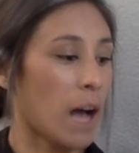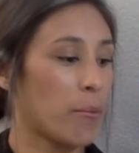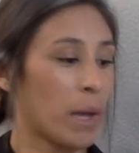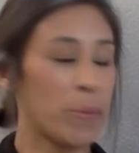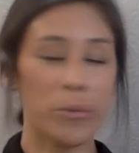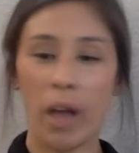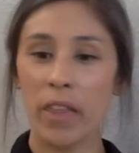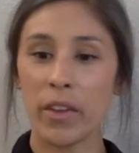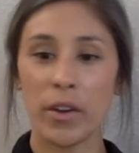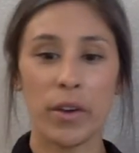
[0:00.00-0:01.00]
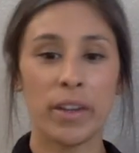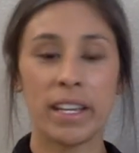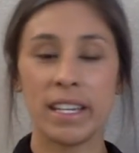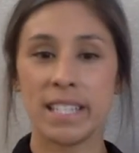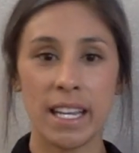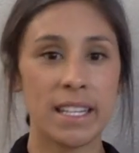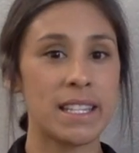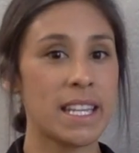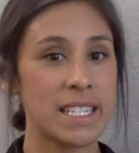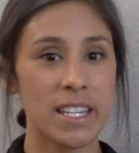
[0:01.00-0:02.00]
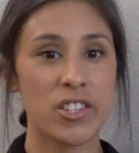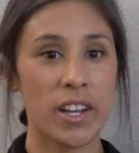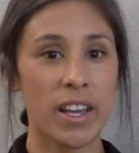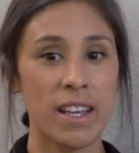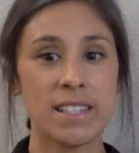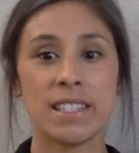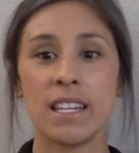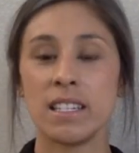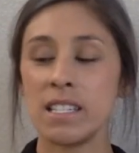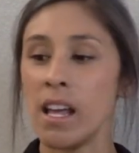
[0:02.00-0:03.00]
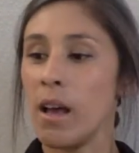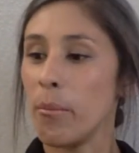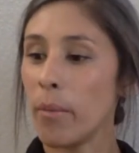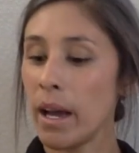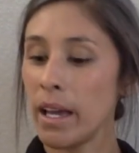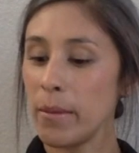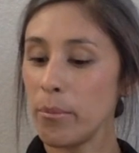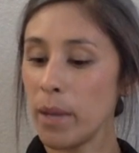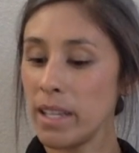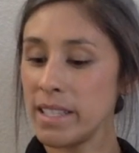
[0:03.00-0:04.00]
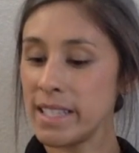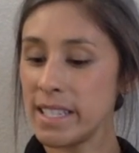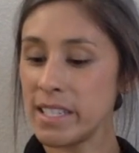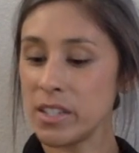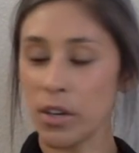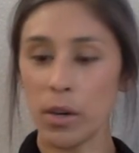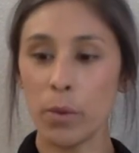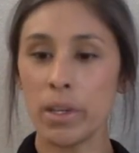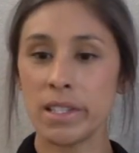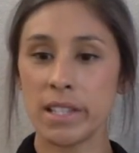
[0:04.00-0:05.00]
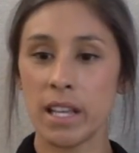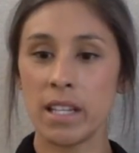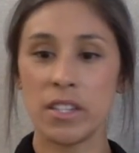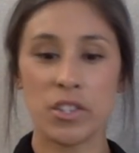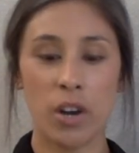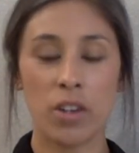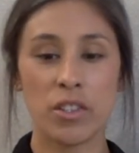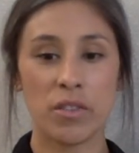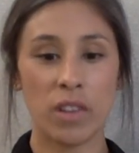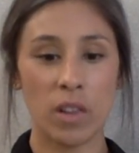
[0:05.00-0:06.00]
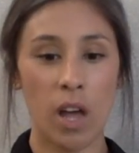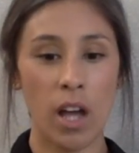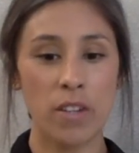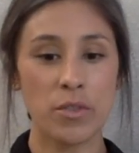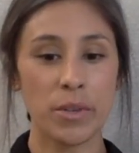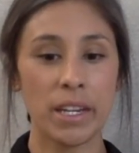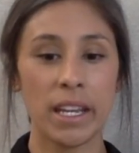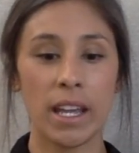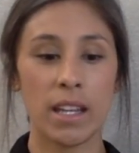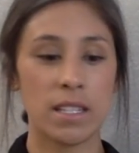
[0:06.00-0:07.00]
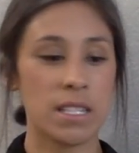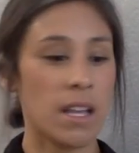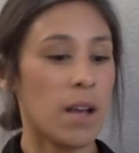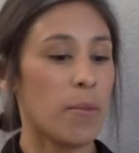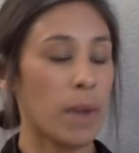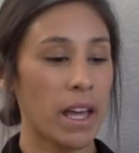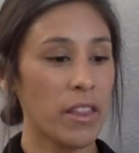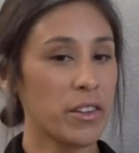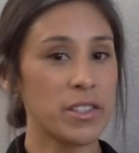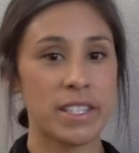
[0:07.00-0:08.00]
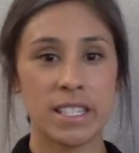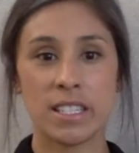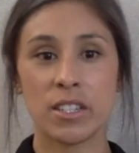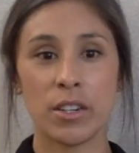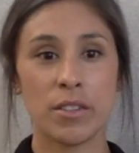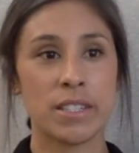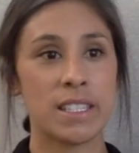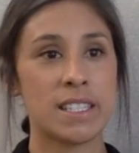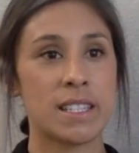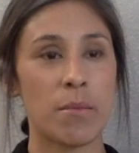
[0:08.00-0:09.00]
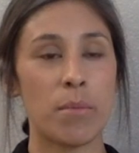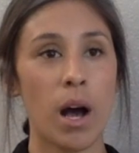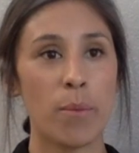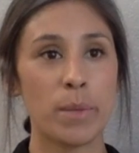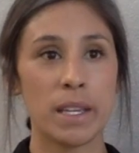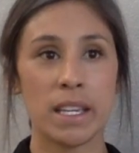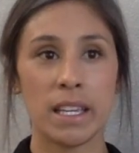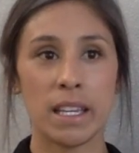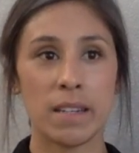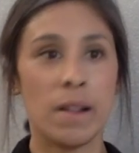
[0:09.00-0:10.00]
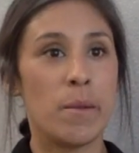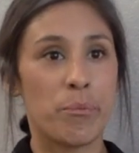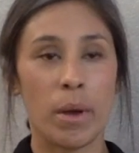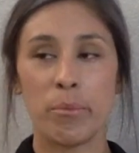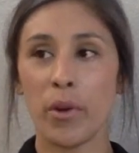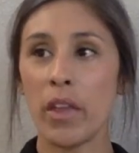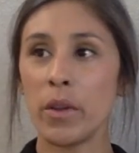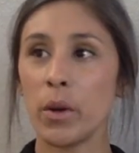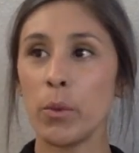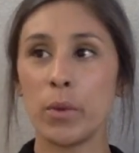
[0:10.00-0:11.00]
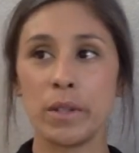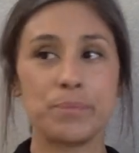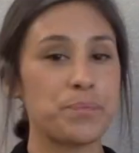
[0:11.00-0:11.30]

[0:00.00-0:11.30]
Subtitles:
my brother, he did the dishes, and my sister was in charge of the laundry, and my other sister did some mopping, and my brother would